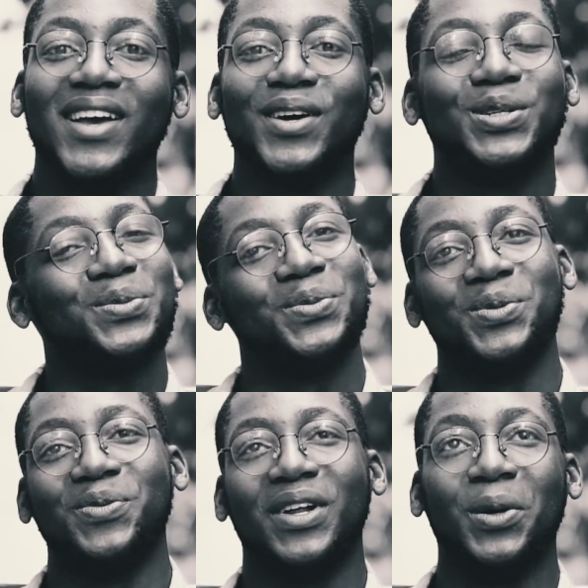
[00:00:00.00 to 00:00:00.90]

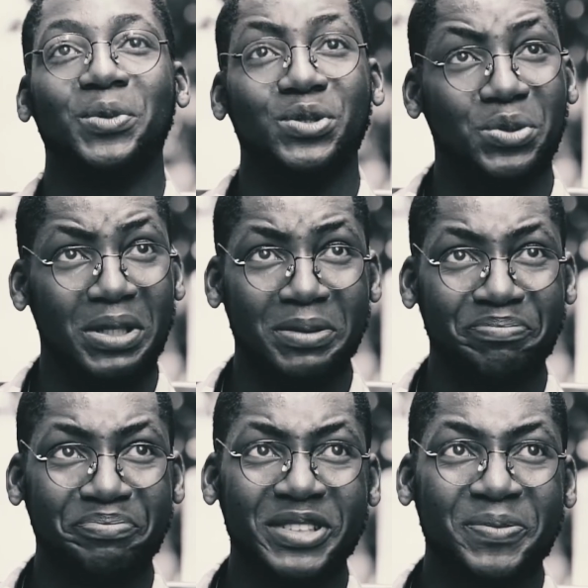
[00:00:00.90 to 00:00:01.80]
I'll be
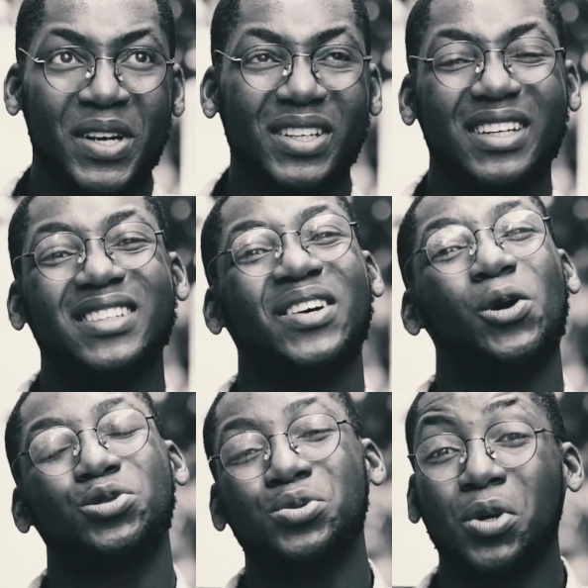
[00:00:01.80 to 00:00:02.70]
doing. The
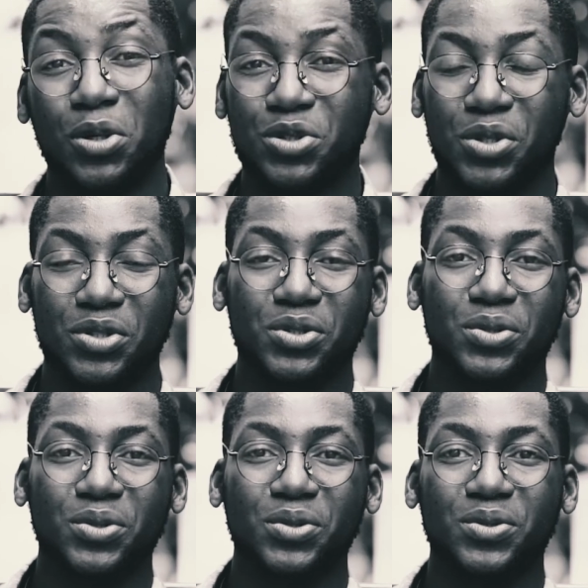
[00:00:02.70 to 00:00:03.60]
hustle culture is
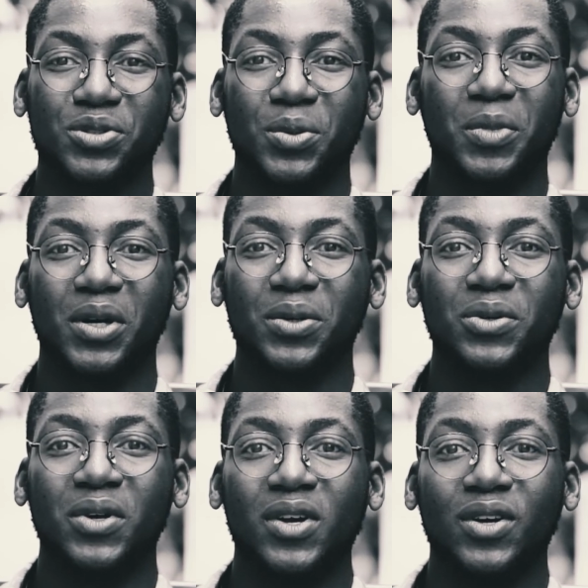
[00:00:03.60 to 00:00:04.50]
so somehow,
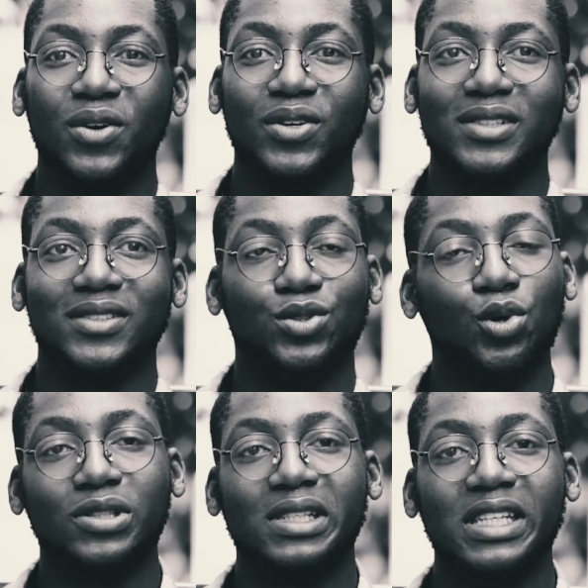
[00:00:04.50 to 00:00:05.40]
because
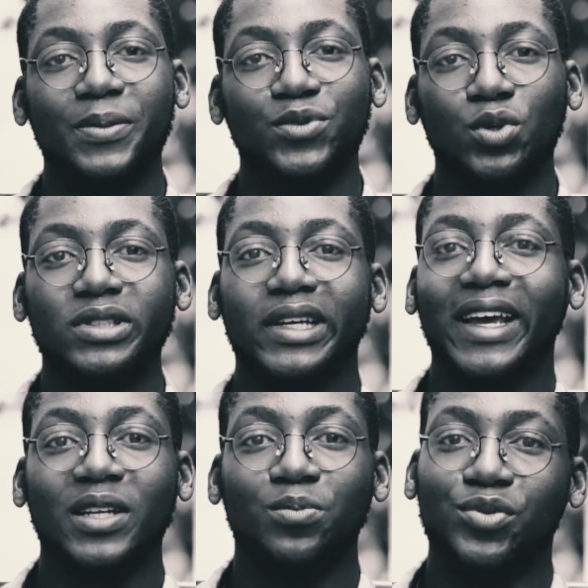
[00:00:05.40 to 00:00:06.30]
don't sleep, don't take
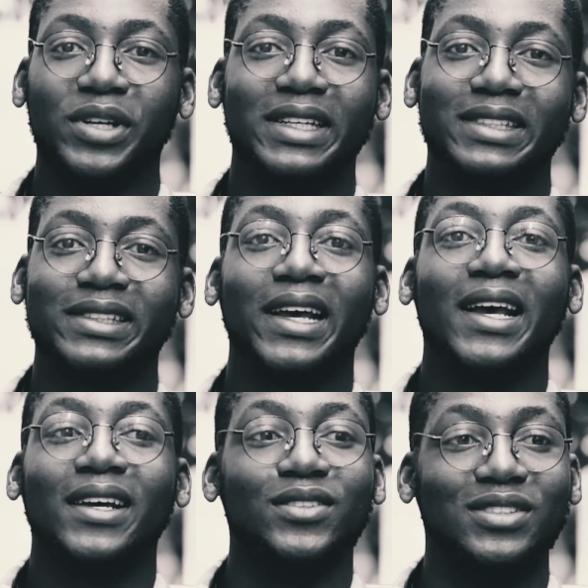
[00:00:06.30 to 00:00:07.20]
any breaks,
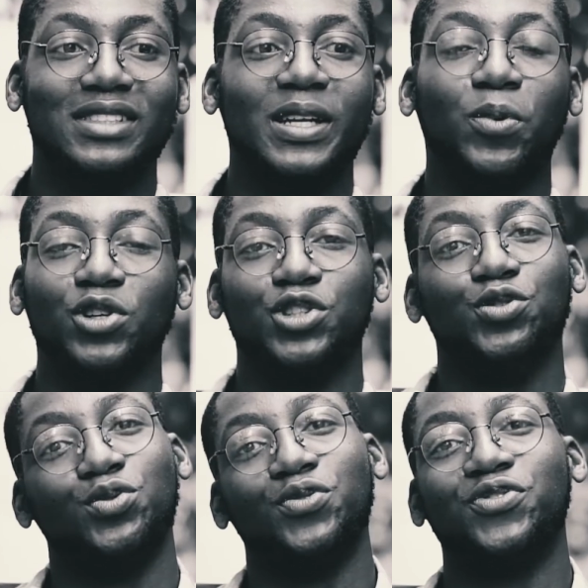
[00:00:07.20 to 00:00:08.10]
sleep on the
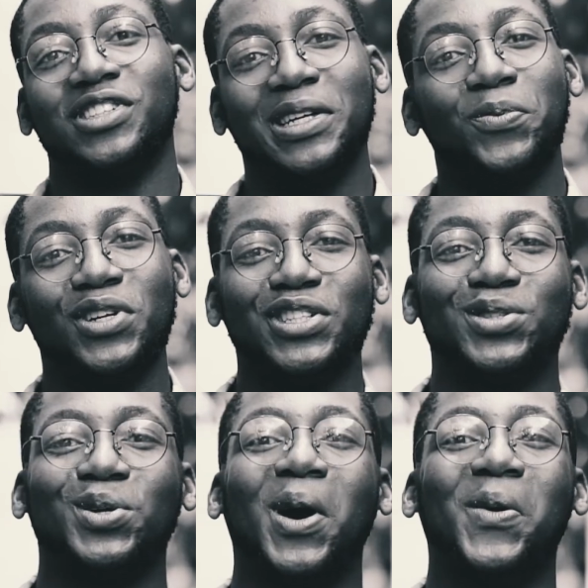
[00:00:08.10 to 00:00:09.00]
roof, sleep only
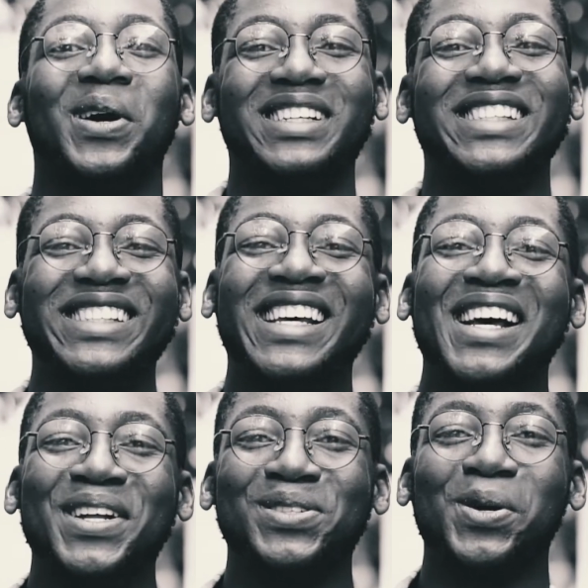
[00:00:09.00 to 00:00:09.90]
2 hours,
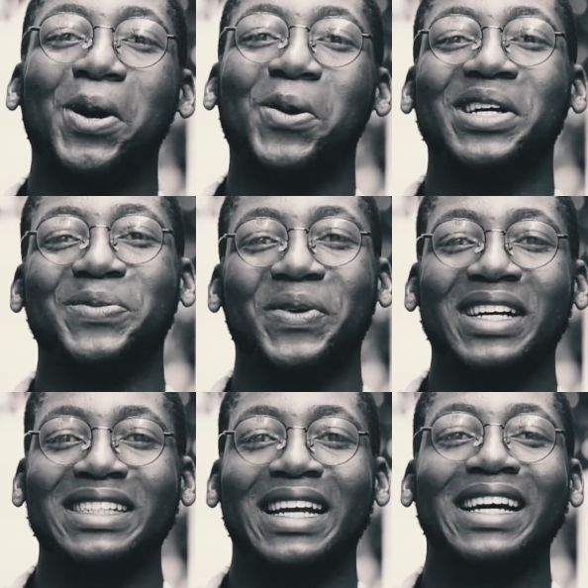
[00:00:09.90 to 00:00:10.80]
2 hours
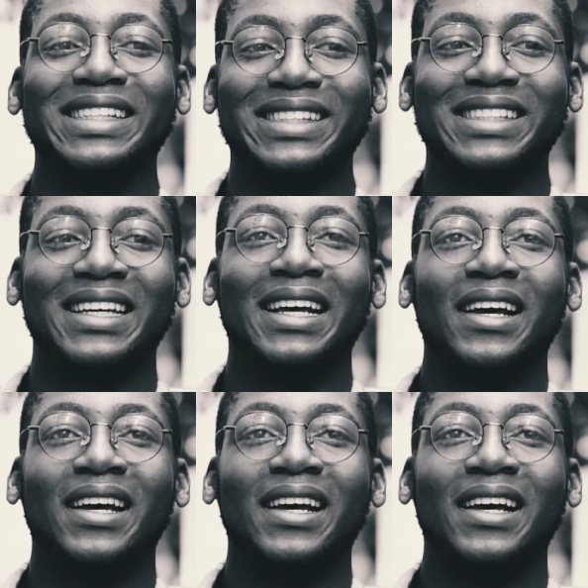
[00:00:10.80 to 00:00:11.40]
per night.